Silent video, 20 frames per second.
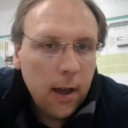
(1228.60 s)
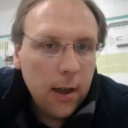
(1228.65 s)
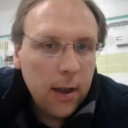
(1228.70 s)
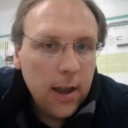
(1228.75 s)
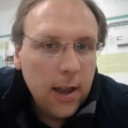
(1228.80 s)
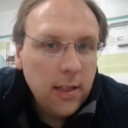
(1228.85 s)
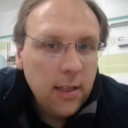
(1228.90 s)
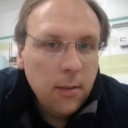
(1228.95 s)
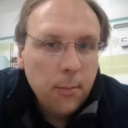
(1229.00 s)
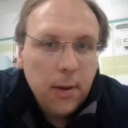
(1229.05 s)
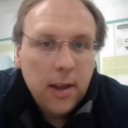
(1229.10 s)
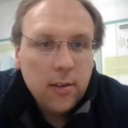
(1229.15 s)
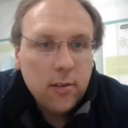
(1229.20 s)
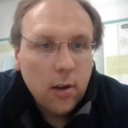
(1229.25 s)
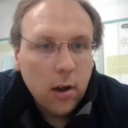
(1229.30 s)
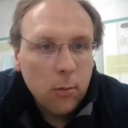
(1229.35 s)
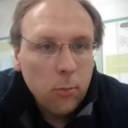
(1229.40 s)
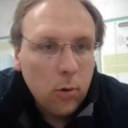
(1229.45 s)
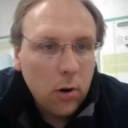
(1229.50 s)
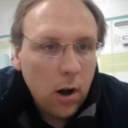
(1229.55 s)
In the
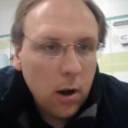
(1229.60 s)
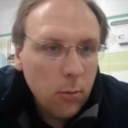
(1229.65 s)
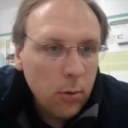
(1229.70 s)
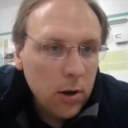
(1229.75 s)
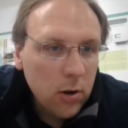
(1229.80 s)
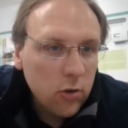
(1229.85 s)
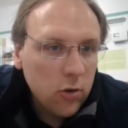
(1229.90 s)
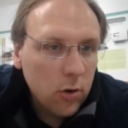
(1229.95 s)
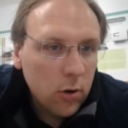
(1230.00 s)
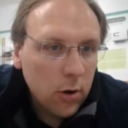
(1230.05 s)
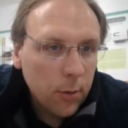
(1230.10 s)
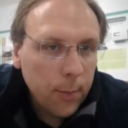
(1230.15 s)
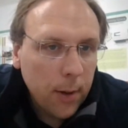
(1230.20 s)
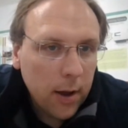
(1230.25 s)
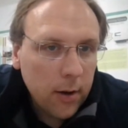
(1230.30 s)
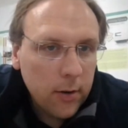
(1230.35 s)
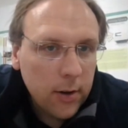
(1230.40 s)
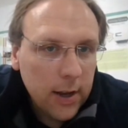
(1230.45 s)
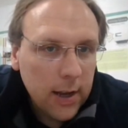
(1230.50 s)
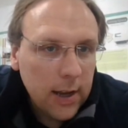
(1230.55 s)
meantime, what I will talk
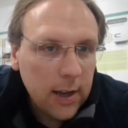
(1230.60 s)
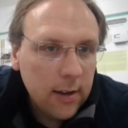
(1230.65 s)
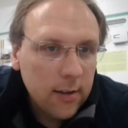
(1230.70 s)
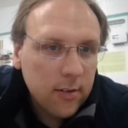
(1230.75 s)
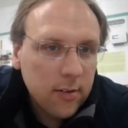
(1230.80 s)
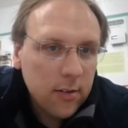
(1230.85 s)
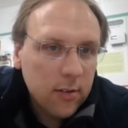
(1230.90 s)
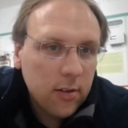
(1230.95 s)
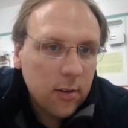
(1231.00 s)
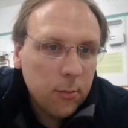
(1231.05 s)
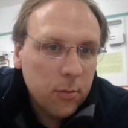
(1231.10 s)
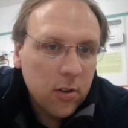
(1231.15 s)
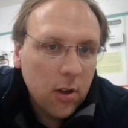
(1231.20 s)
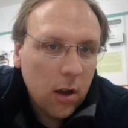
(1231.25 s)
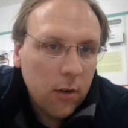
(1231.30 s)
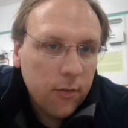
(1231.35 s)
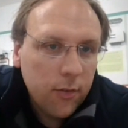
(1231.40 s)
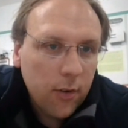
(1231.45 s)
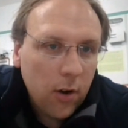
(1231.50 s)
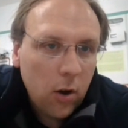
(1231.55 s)
about is some
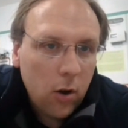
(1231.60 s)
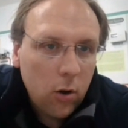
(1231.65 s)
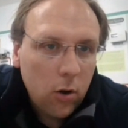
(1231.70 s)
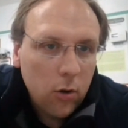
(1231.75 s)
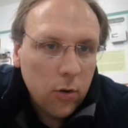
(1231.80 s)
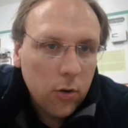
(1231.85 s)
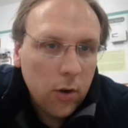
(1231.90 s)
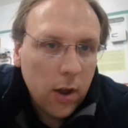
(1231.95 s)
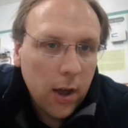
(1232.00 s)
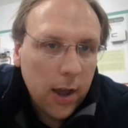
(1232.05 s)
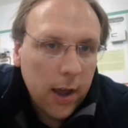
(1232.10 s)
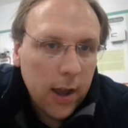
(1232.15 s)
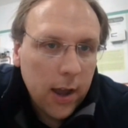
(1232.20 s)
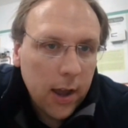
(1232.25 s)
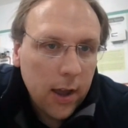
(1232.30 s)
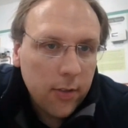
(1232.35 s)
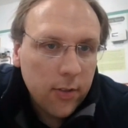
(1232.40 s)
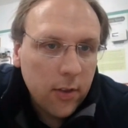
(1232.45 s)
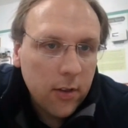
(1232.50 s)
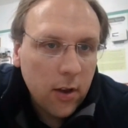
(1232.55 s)
stuff on
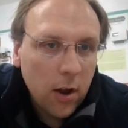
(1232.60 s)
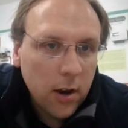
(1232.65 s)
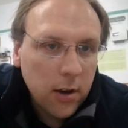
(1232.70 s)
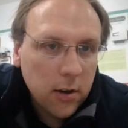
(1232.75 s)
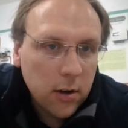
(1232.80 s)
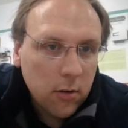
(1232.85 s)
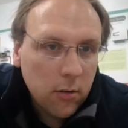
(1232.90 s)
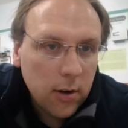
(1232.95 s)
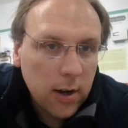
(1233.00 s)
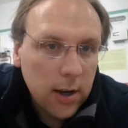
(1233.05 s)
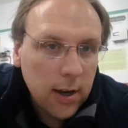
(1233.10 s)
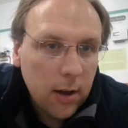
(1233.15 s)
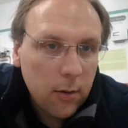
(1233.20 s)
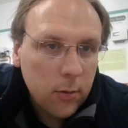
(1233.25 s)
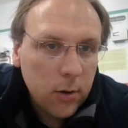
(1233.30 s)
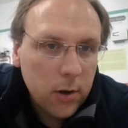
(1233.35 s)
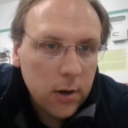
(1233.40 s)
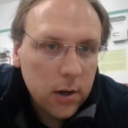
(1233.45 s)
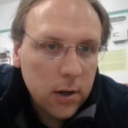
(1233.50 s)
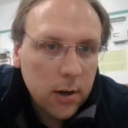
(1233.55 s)
the 9°
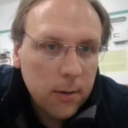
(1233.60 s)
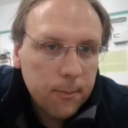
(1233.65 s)
network.